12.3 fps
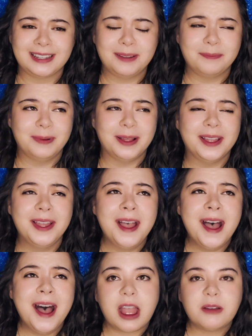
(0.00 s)
it, but
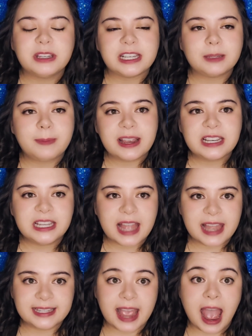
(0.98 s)
I was expecting
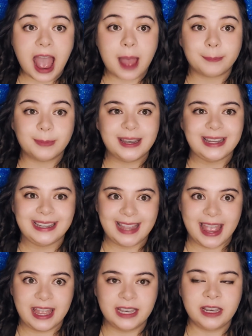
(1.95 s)
that to happen
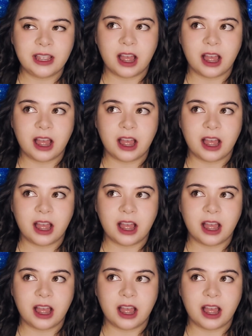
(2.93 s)
again